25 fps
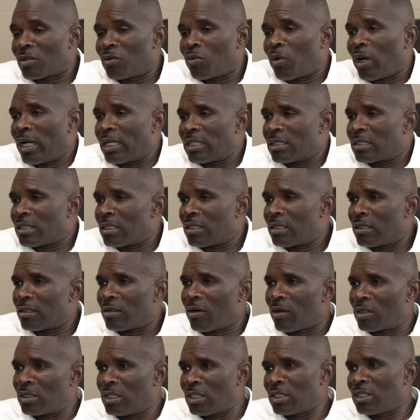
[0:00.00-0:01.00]
White
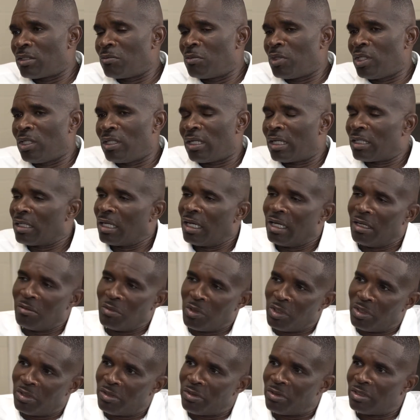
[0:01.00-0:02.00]
auditioned me, and I came
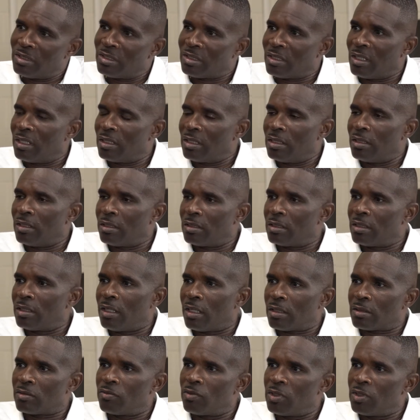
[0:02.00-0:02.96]
here and studied under Dr.